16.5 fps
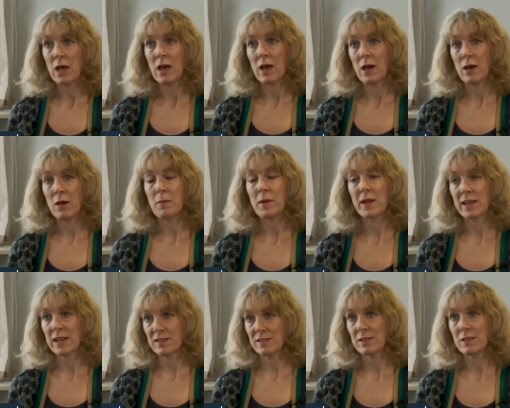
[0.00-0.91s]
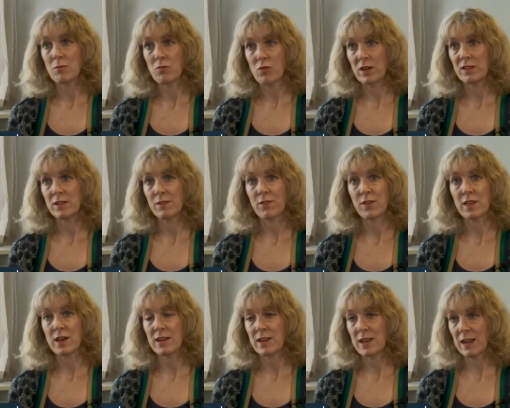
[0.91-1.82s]
and getting them ready for
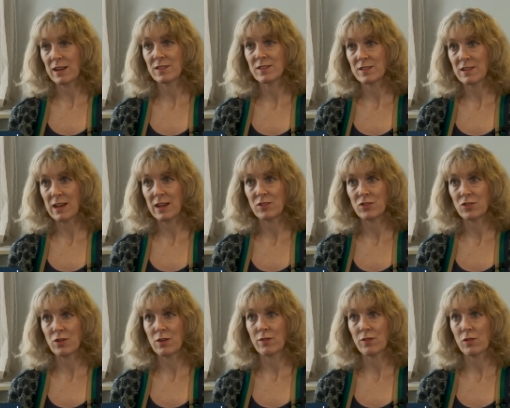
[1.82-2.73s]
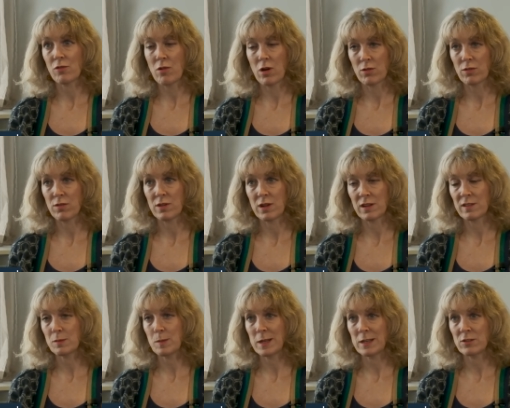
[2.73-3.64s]
that next stage of growth and
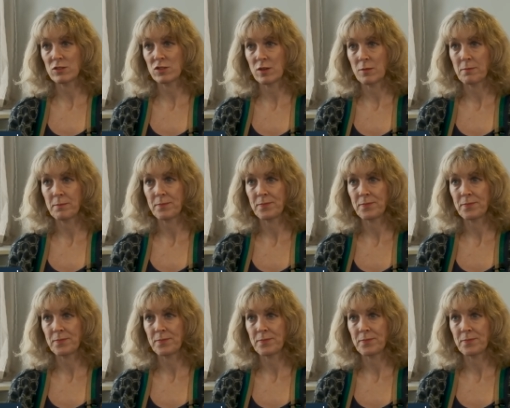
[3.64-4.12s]
expansion.